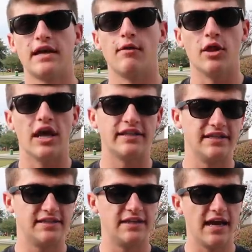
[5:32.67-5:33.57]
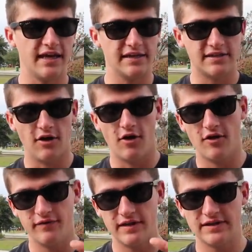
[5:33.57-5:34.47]
thing I would like to say is
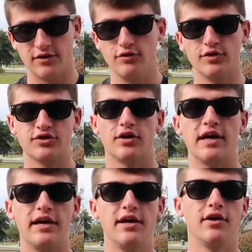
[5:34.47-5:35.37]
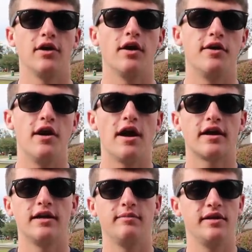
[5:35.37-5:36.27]
all of these lures right here are not
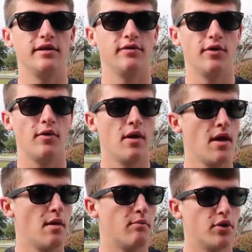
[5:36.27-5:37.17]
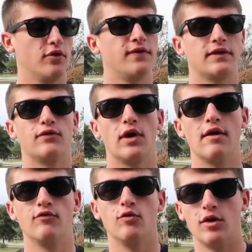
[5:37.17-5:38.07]
gonna be, you know, perfect for
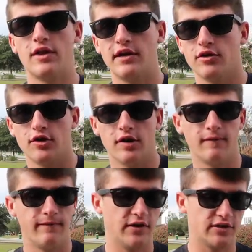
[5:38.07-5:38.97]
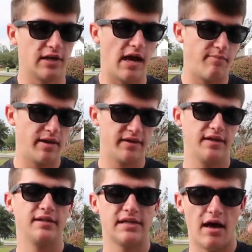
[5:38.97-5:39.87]
everywhere that you're gonna fish. Like I picked
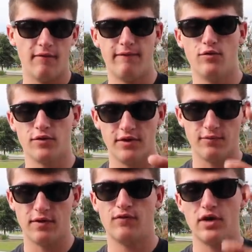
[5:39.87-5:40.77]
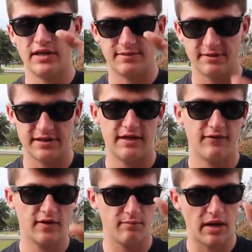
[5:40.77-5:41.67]
these out for the river in
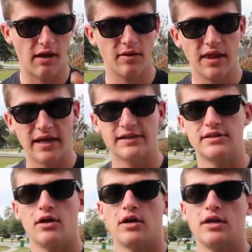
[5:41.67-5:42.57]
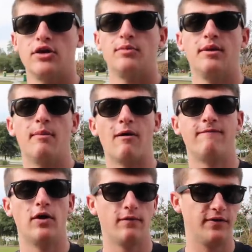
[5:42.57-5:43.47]
specific, but I would like to talk a little bit about
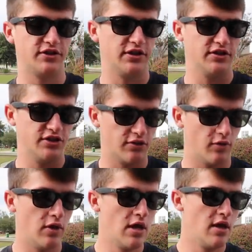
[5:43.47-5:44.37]
fall fishing in general.